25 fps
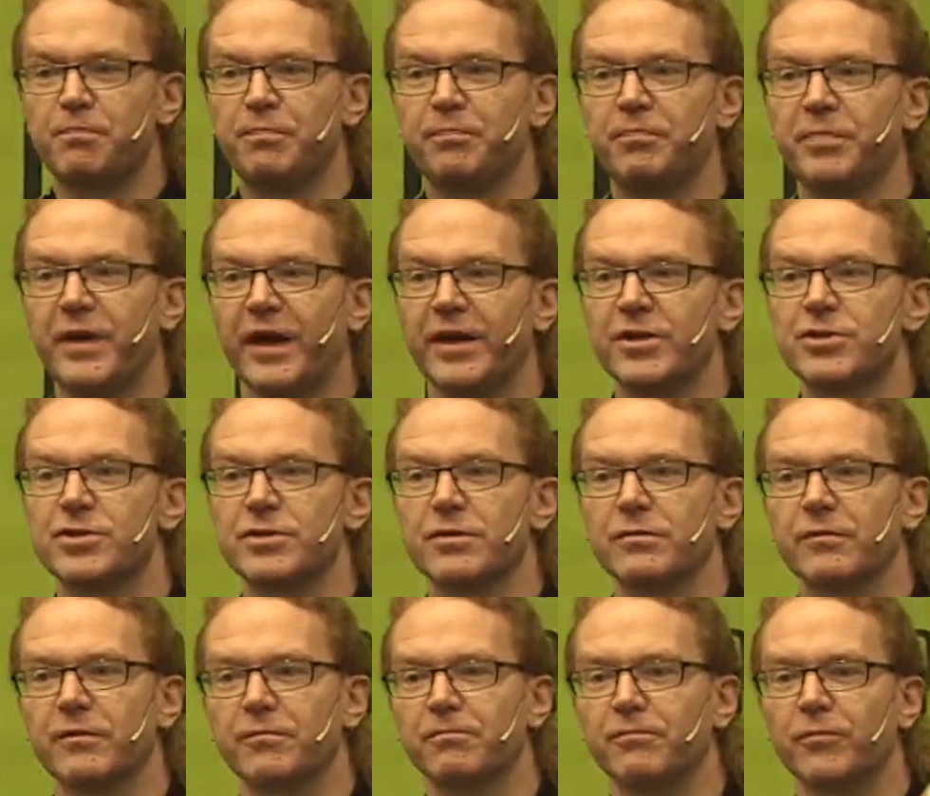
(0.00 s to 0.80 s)

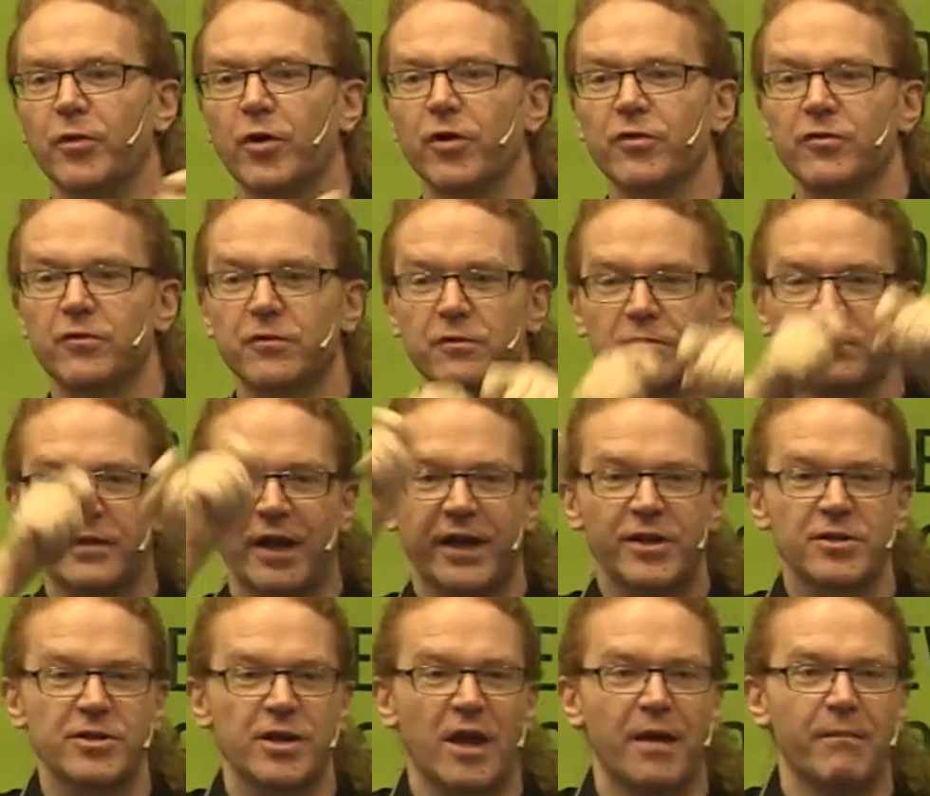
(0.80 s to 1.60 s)
-MOS,
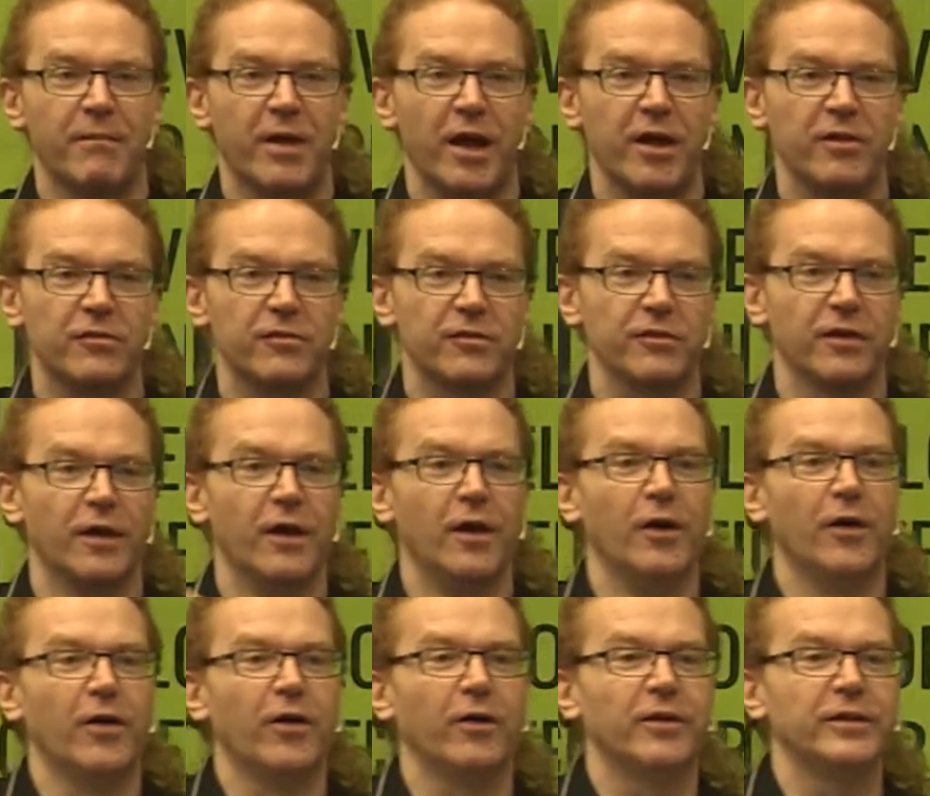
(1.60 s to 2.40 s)
-MS,
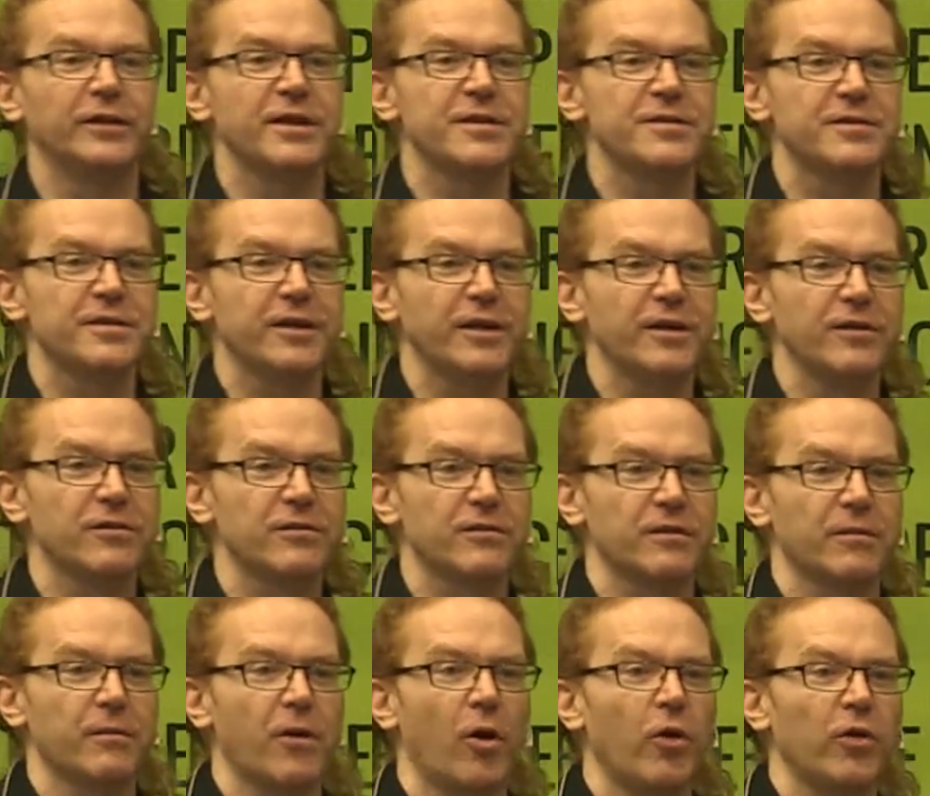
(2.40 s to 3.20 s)
all these things,
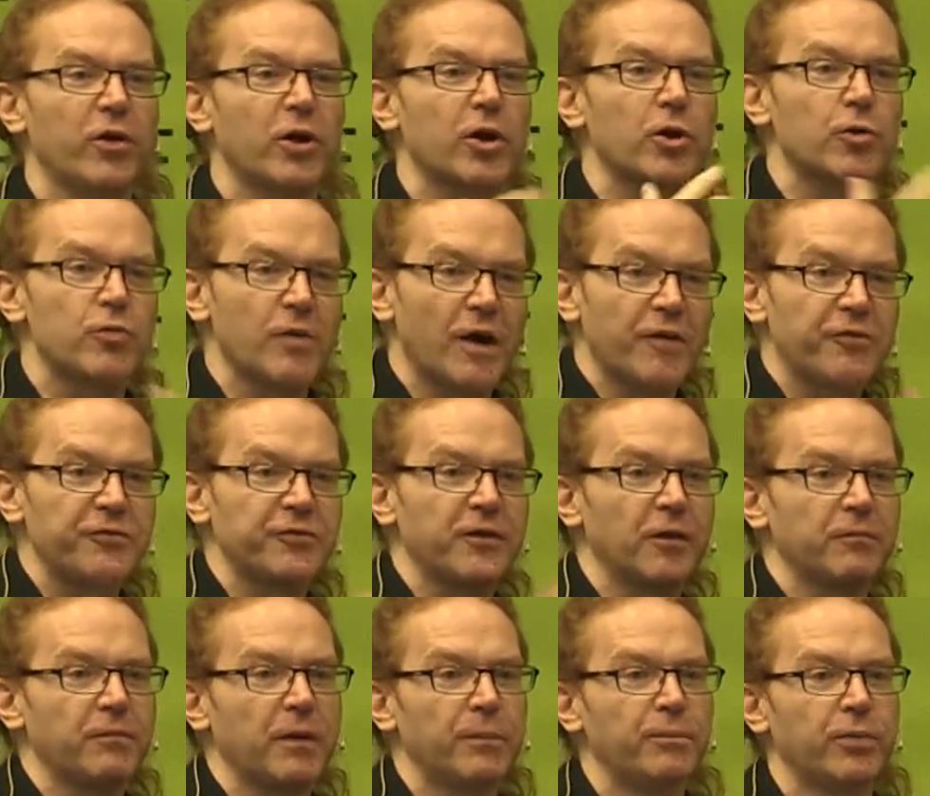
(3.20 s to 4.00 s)
all the cruft
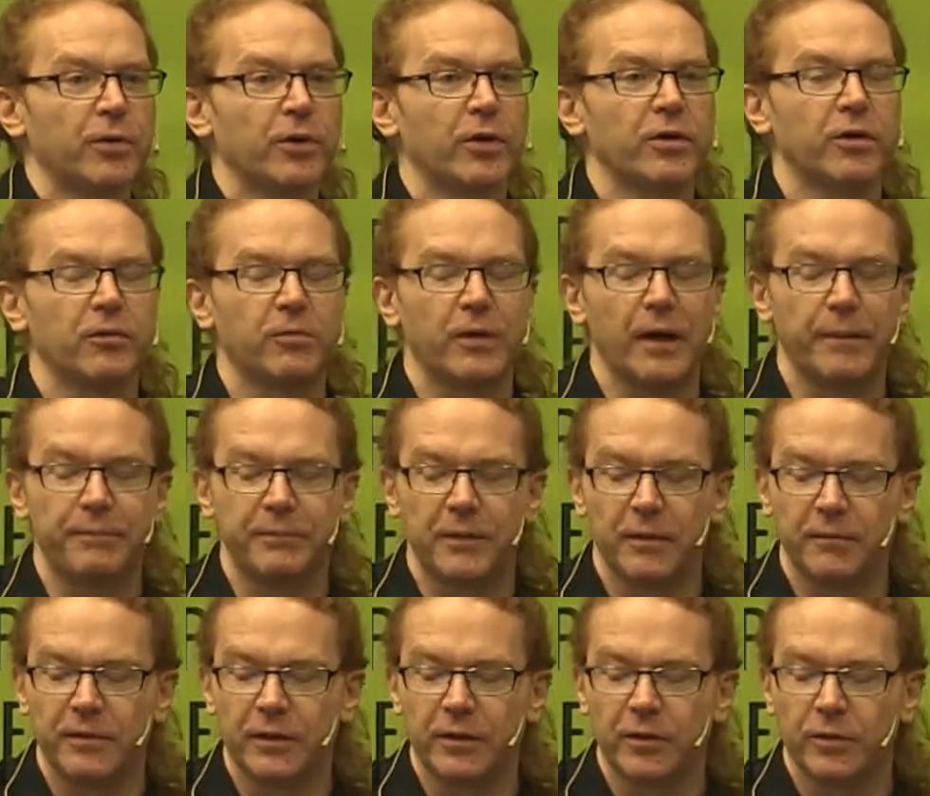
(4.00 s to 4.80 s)
that we put on the web
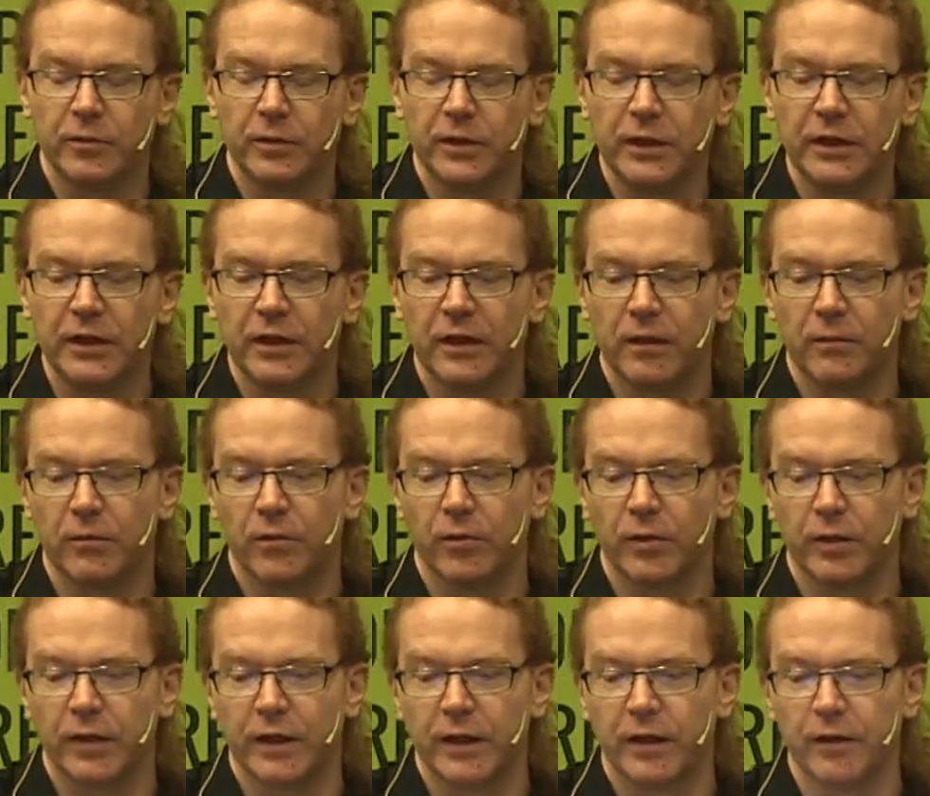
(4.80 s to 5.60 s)
that we don't need
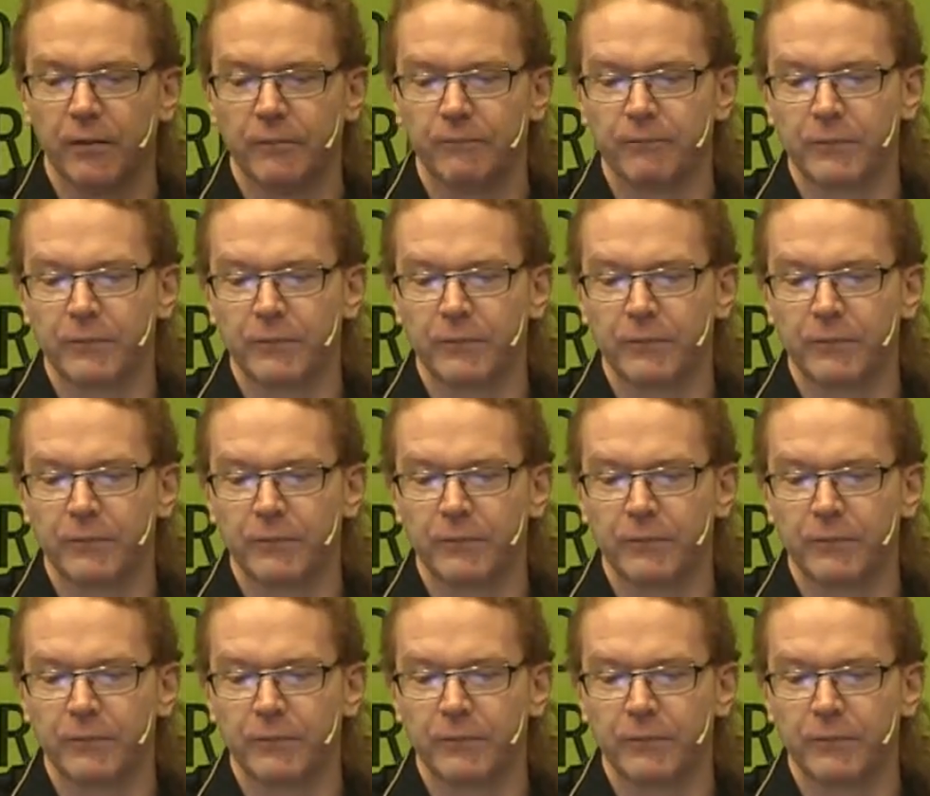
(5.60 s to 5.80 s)
anymore now.